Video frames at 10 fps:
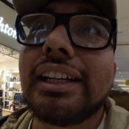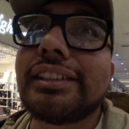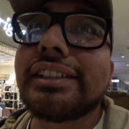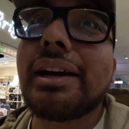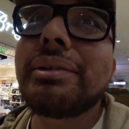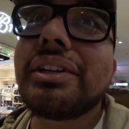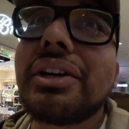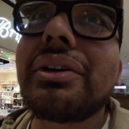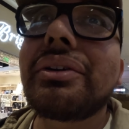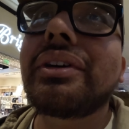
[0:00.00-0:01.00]
It's time to
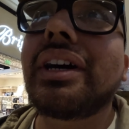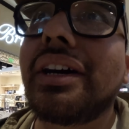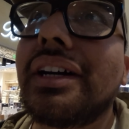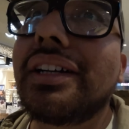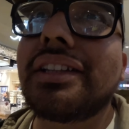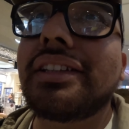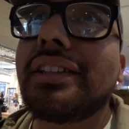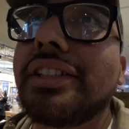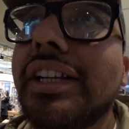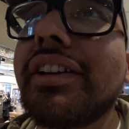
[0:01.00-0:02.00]
go
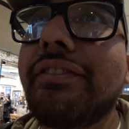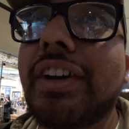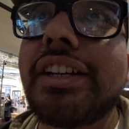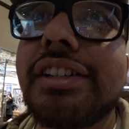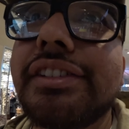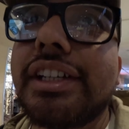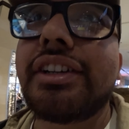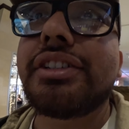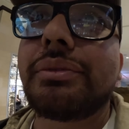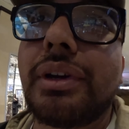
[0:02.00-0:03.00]
to the convention
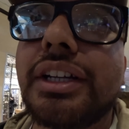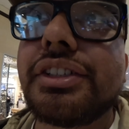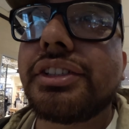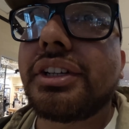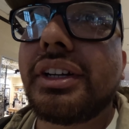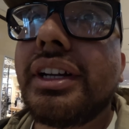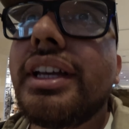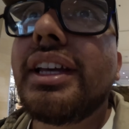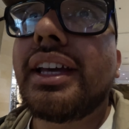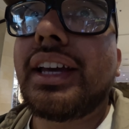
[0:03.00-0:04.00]
center to register
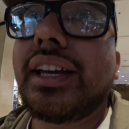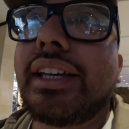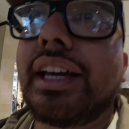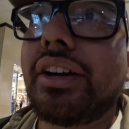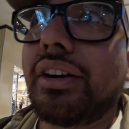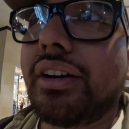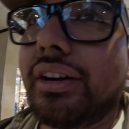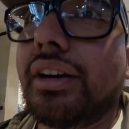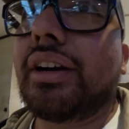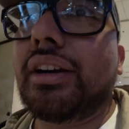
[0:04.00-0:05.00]
and get
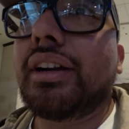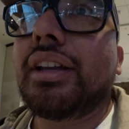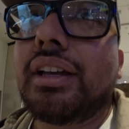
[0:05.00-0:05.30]
our